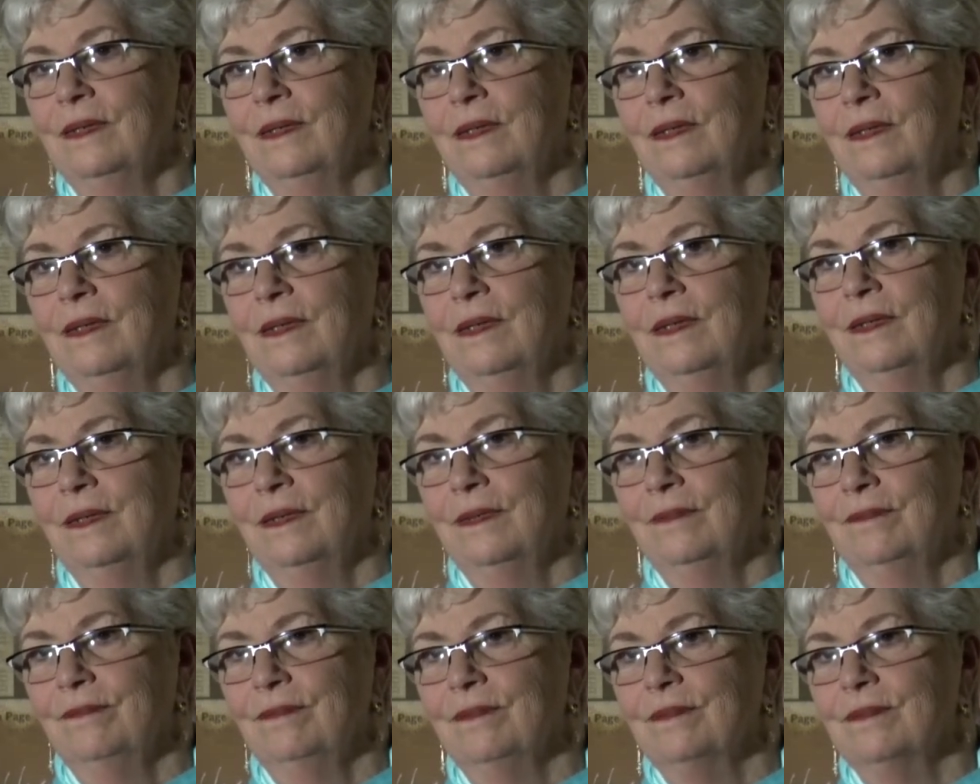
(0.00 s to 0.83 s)
You know, my
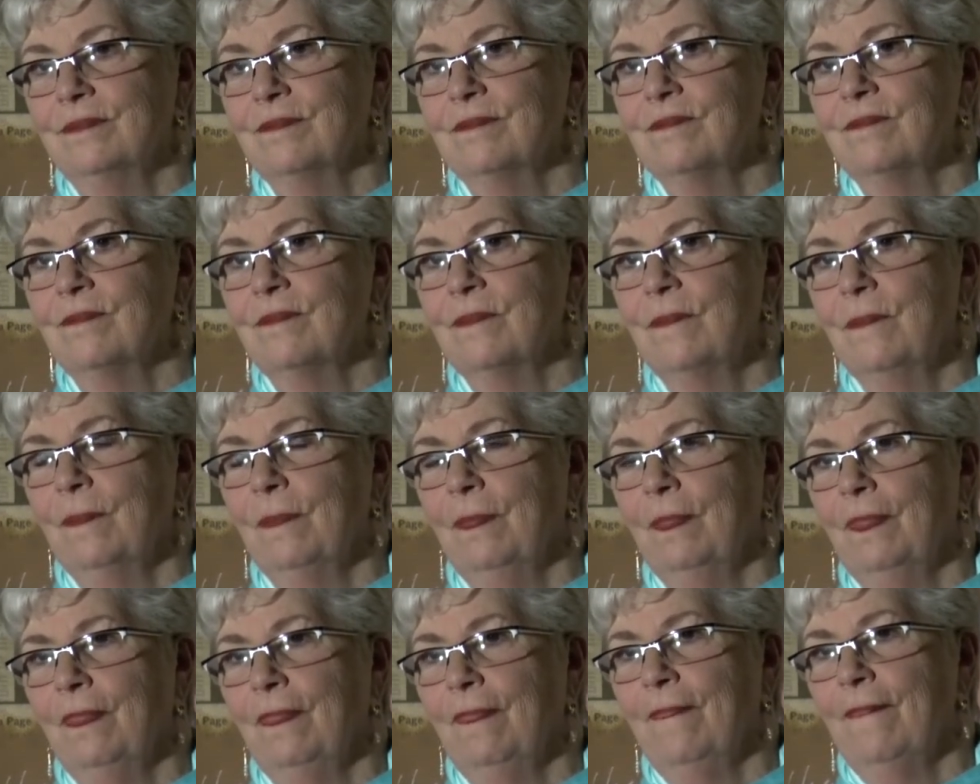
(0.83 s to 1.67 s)
son, while he
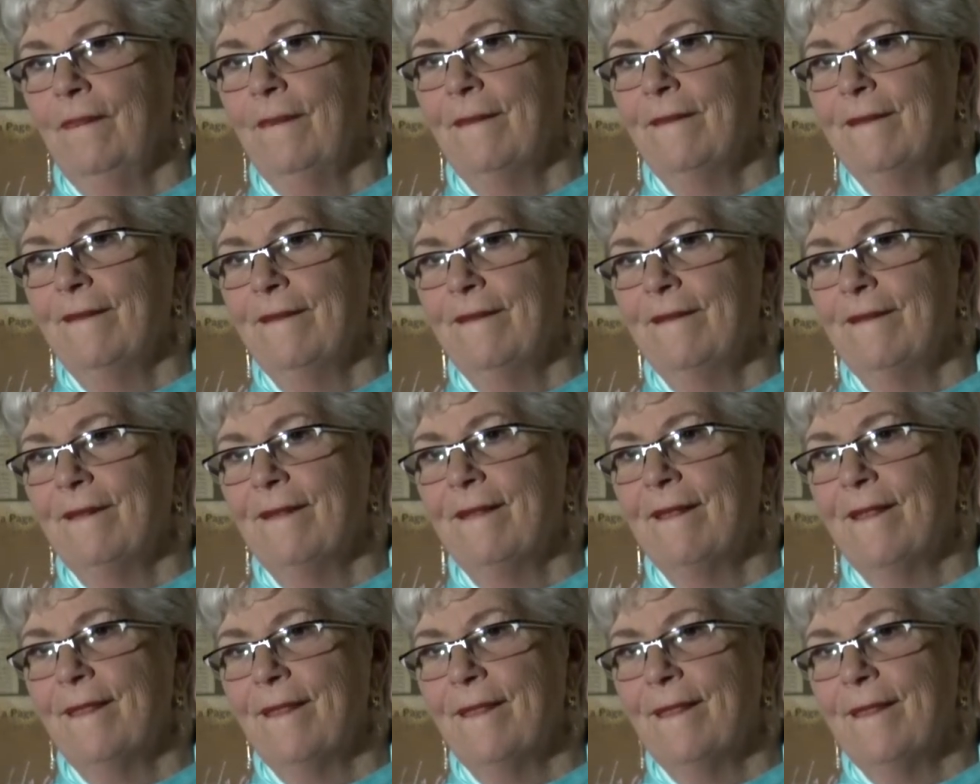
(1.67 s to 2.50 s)
was a student of
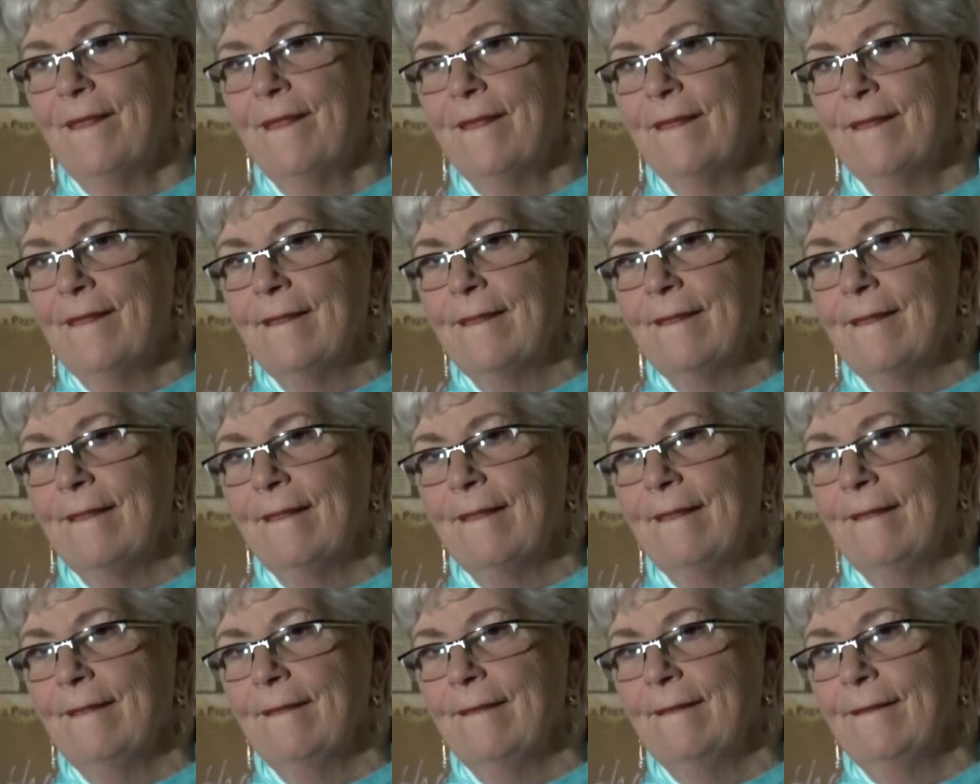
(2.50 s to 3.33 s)
yours,
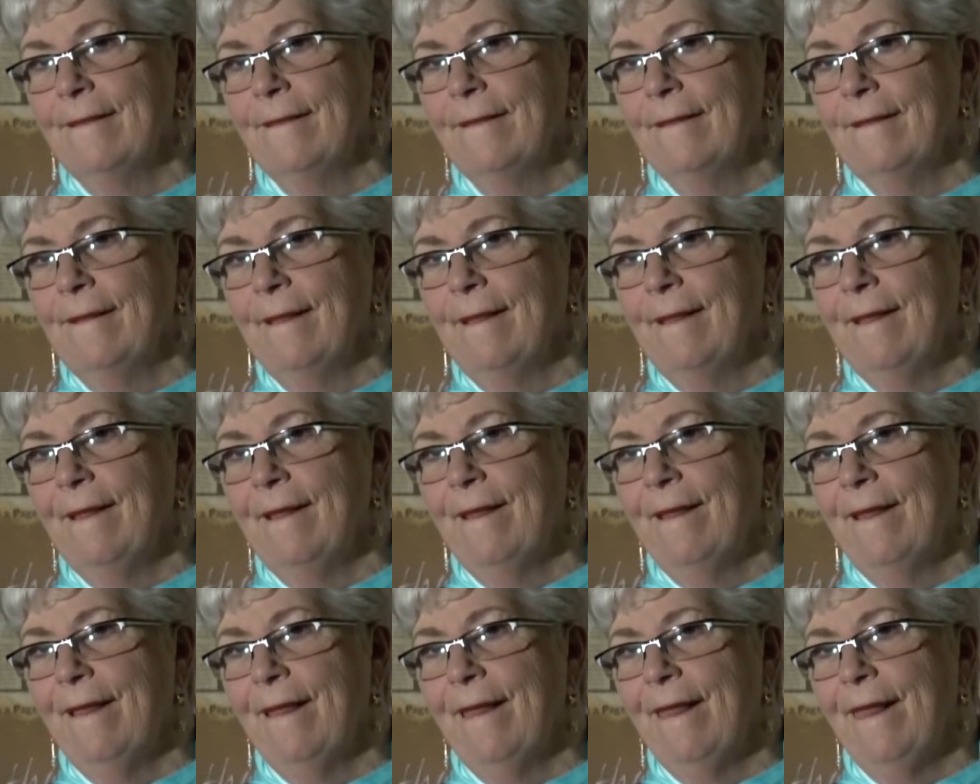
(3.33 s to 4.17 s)
uh, was
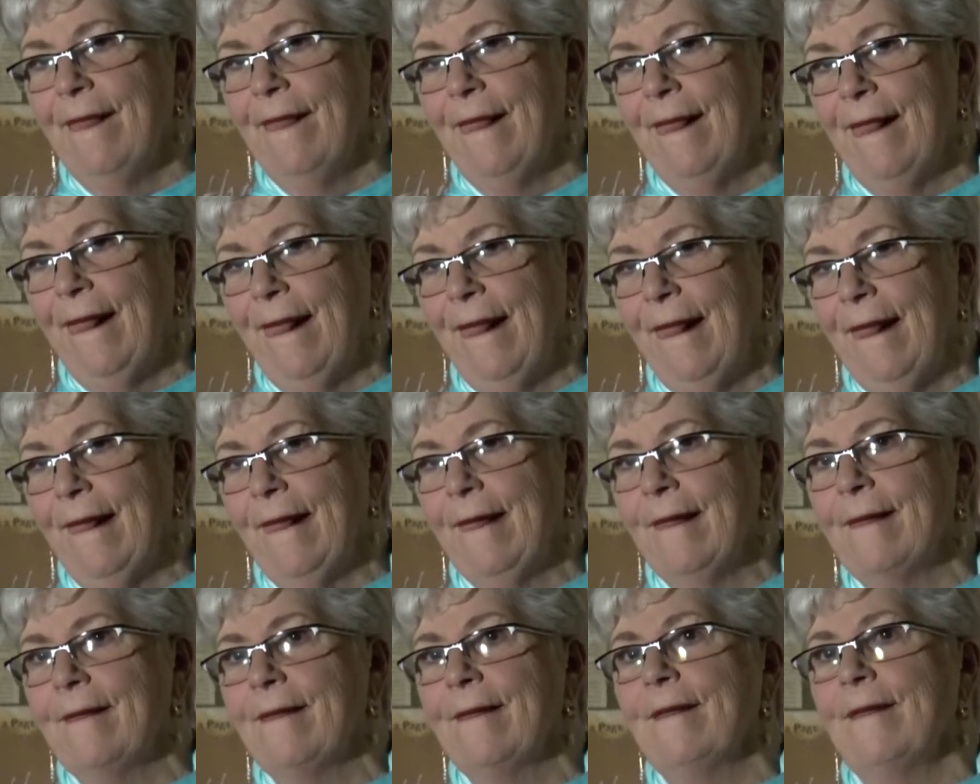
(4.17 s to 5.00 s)
arrested at
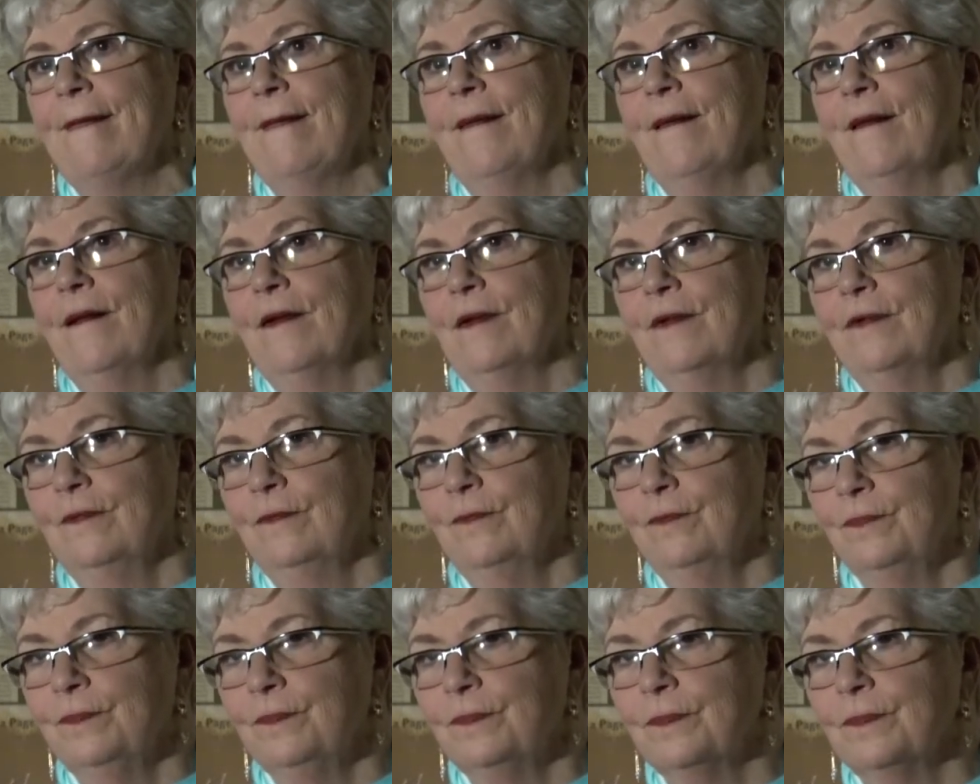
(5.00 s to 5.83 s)
an
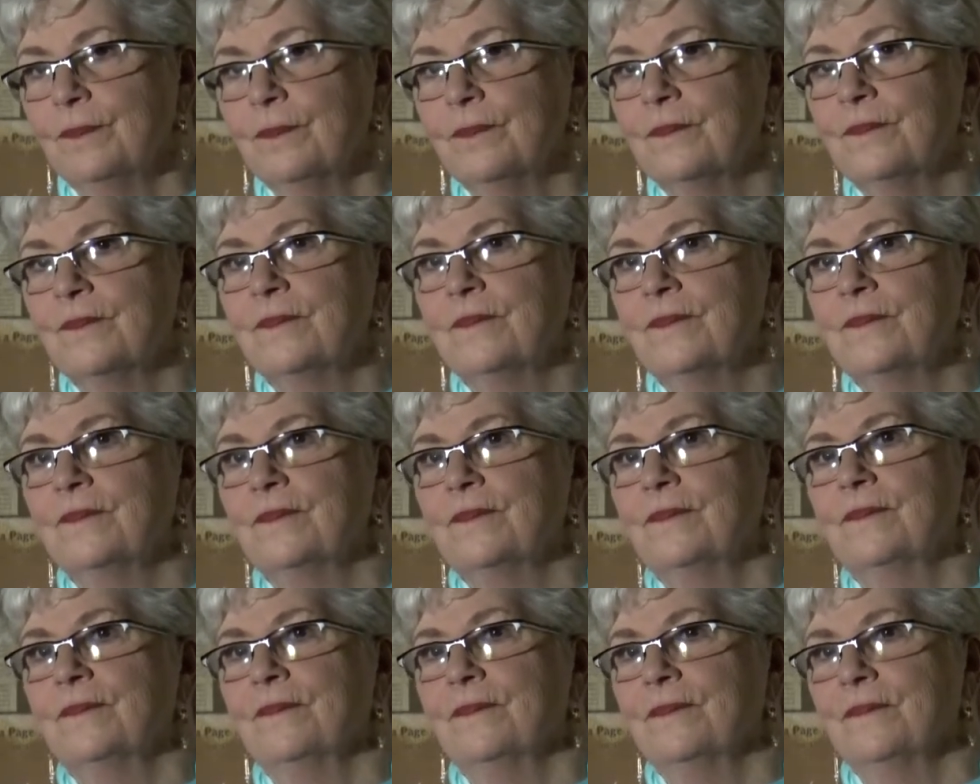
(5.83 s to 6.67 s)
anti-IMF World
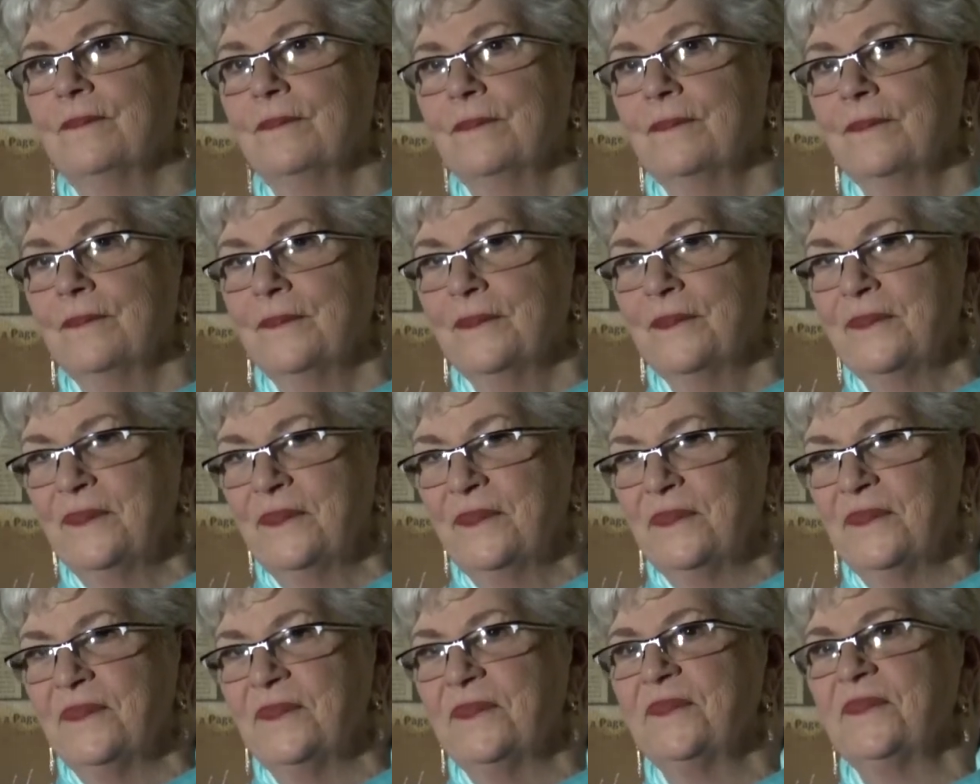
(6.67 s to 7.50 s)
Bank demonstration
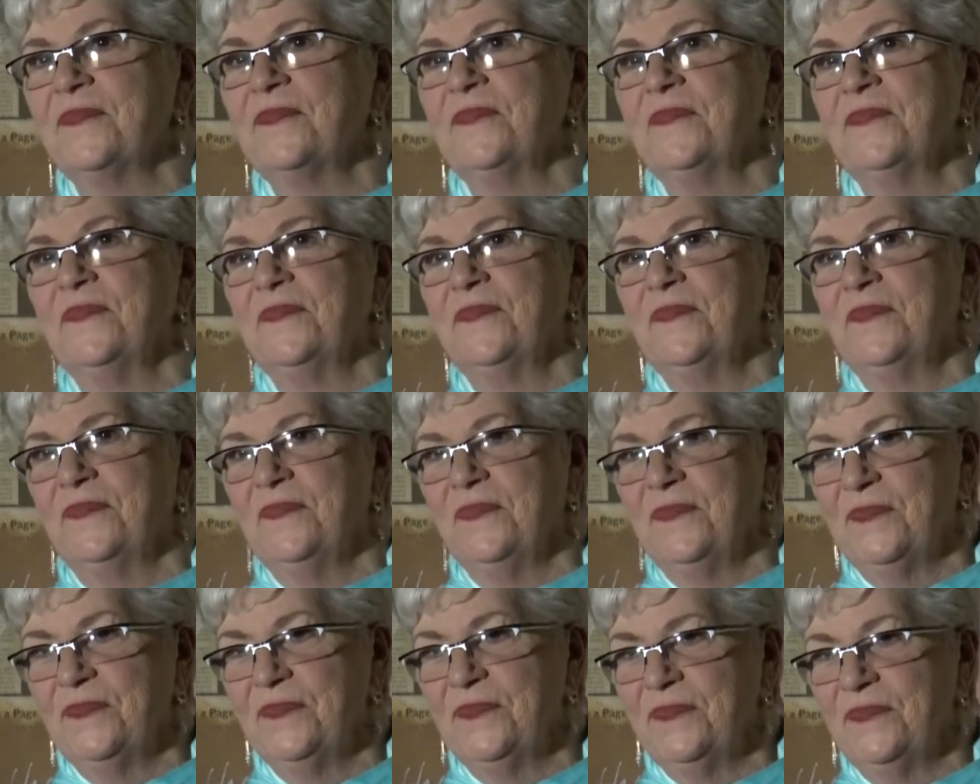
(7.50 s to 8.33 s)
with other
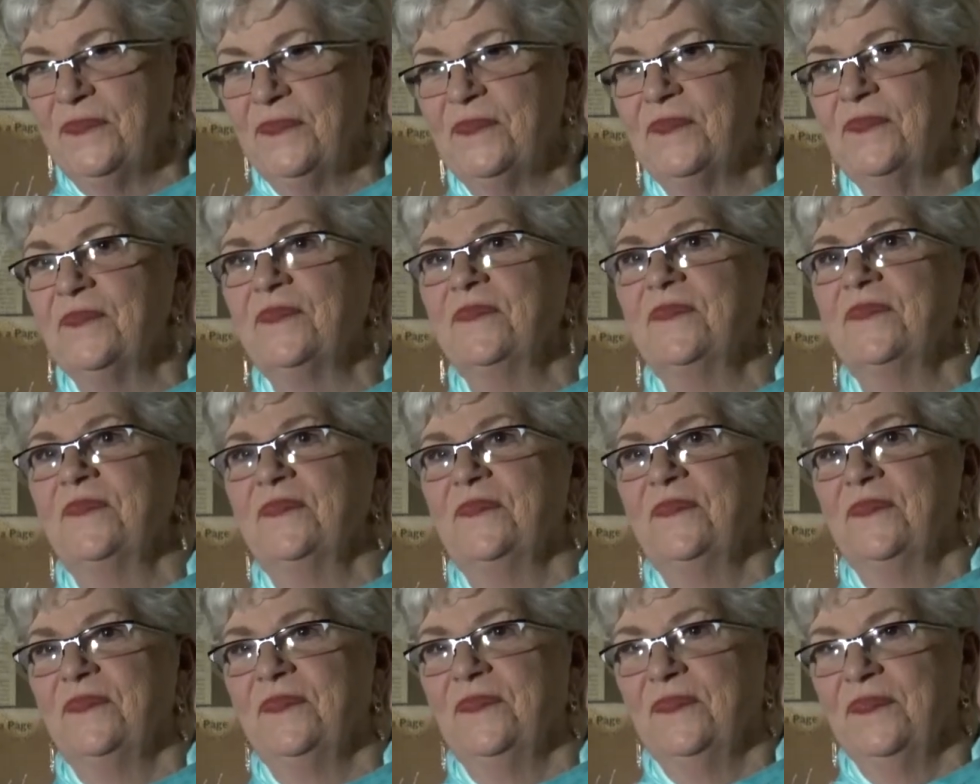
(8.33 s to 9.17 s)
students from
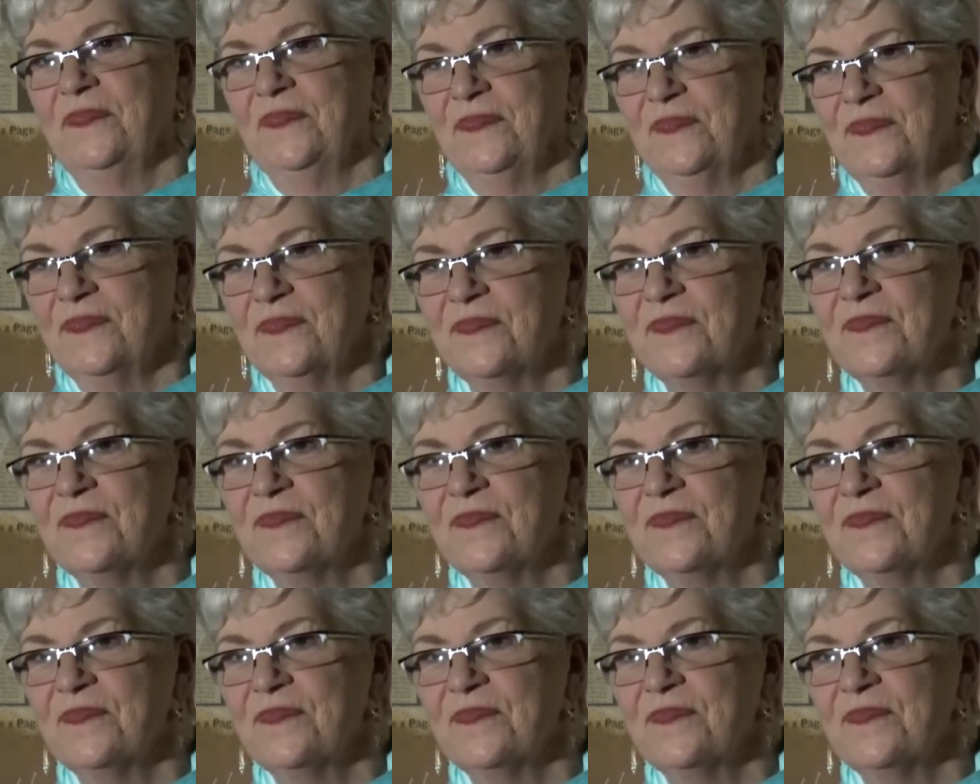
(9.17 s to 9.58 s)
your high school.